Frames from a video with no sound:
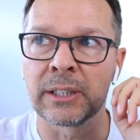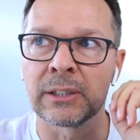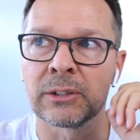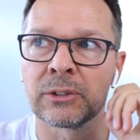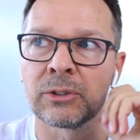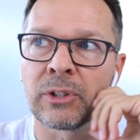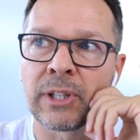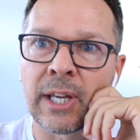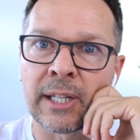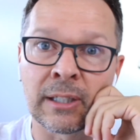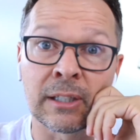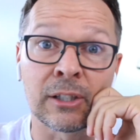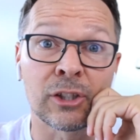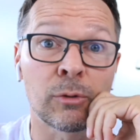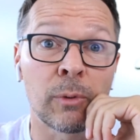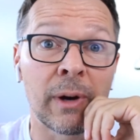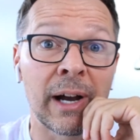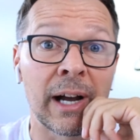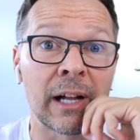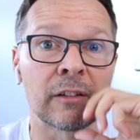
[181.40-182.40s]
in
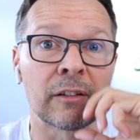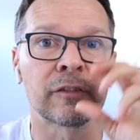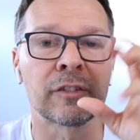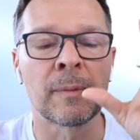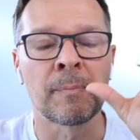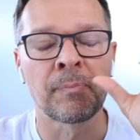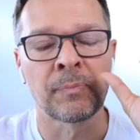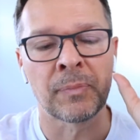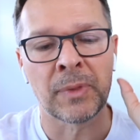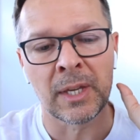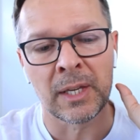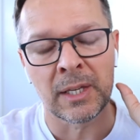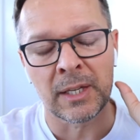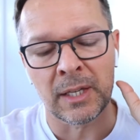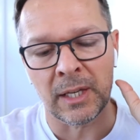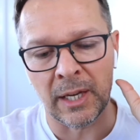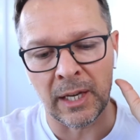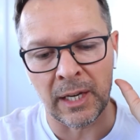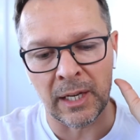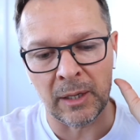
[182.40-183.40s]
2012.
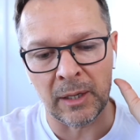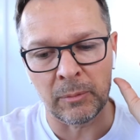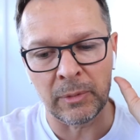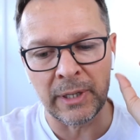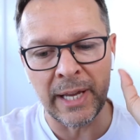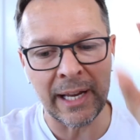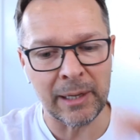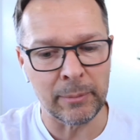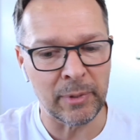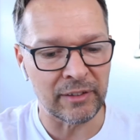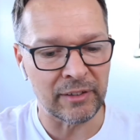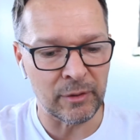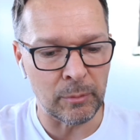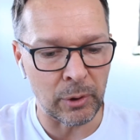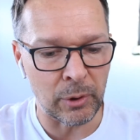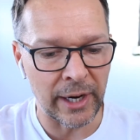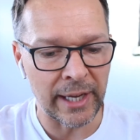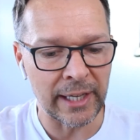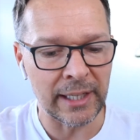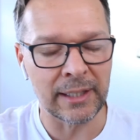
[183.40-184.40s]
Had a bit of a
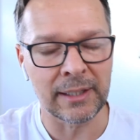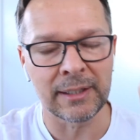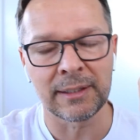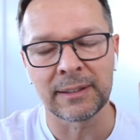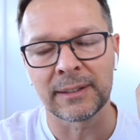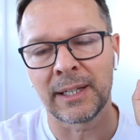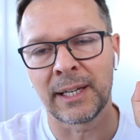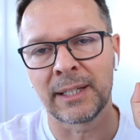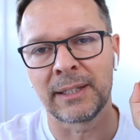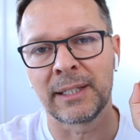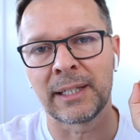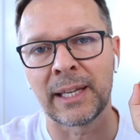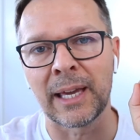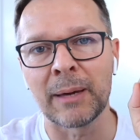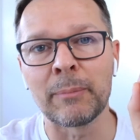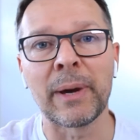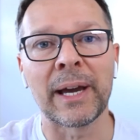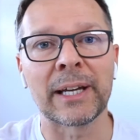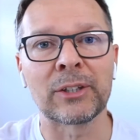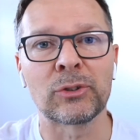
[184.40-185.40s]
break and then came
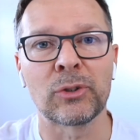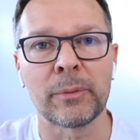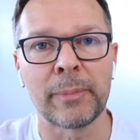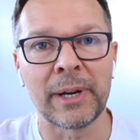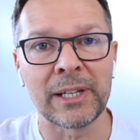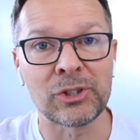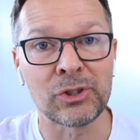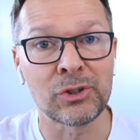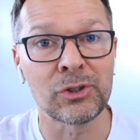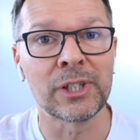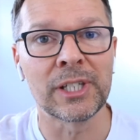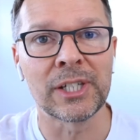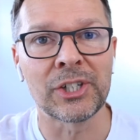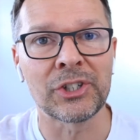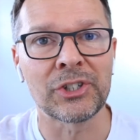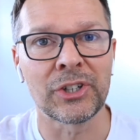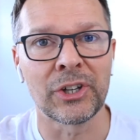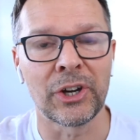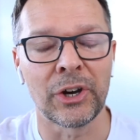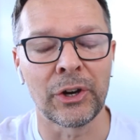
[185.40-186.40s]
back to it about 2
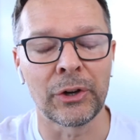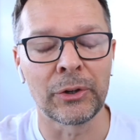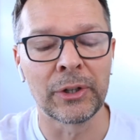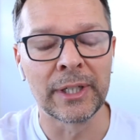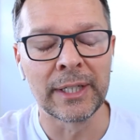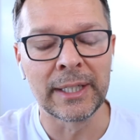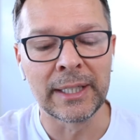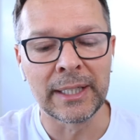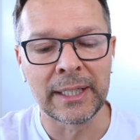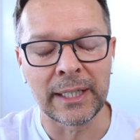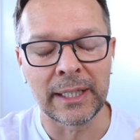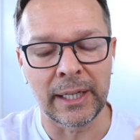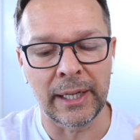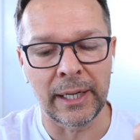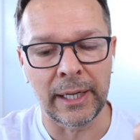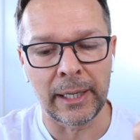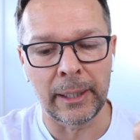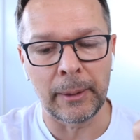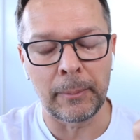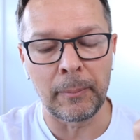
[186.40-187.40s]
years ago.
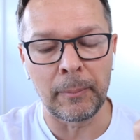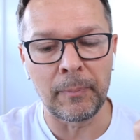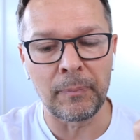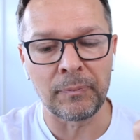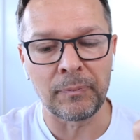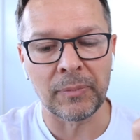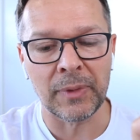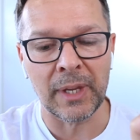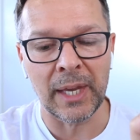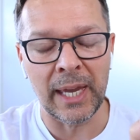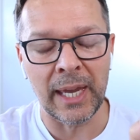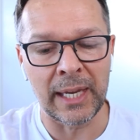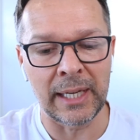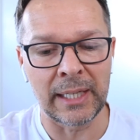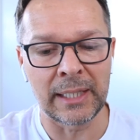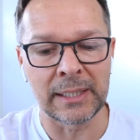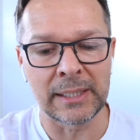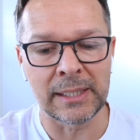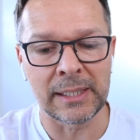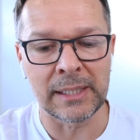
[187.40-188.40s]

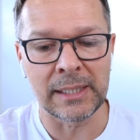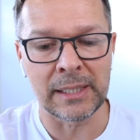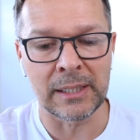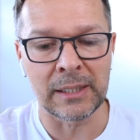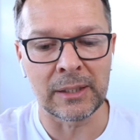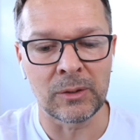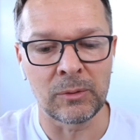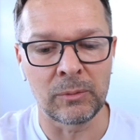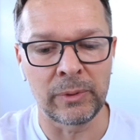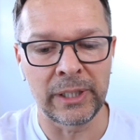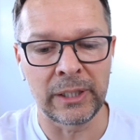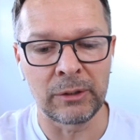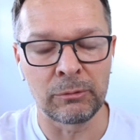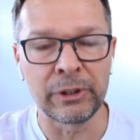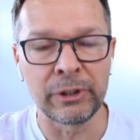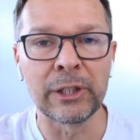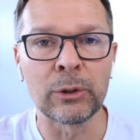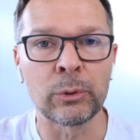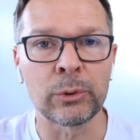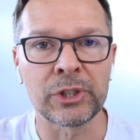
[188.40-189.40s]
And we
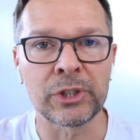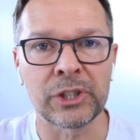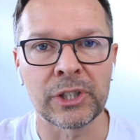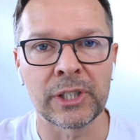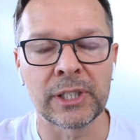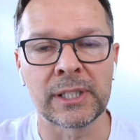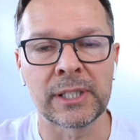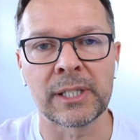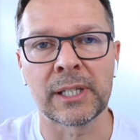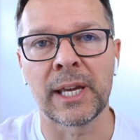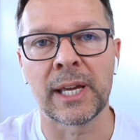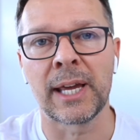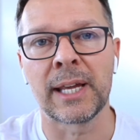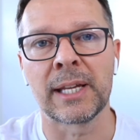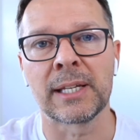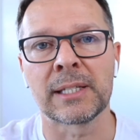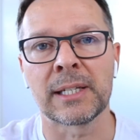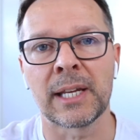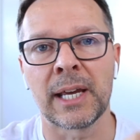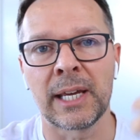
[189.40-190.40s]
relaunched it
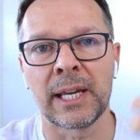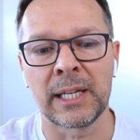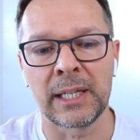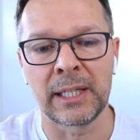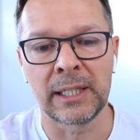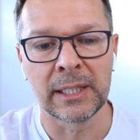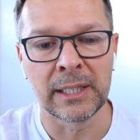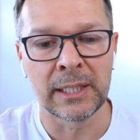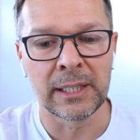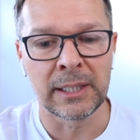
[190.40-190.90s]
as a